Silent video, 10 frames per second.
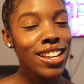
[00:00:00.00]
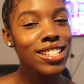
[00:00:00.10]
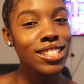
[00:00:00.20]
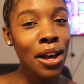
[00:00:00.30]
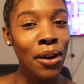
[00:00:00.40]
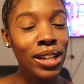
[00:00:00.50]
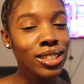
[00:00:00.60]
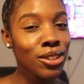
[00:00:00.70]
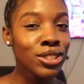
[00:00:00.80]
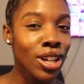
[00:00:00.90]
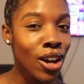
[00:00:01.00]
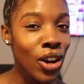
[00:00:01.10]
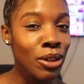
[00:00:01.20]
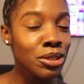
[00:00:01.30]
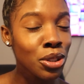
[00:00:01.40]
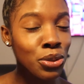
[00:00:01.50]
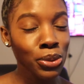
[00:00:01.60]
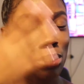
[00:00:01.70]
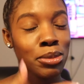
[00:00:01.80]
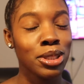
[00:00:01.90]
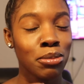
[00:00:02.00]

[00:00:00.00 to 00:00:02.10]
So I told y'all I was going to do something